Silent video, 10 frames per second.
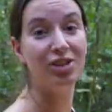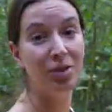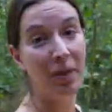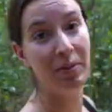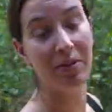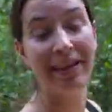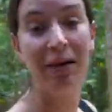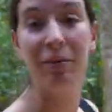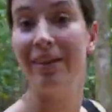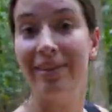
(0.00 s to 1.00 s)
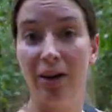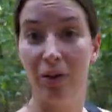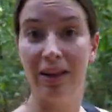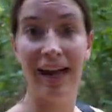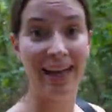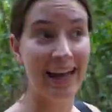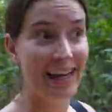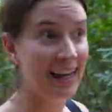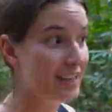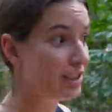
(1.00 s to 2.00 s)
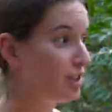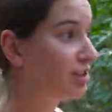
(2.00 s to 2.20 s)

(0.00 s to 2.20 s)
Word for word: So you might be thinking, with no light and a,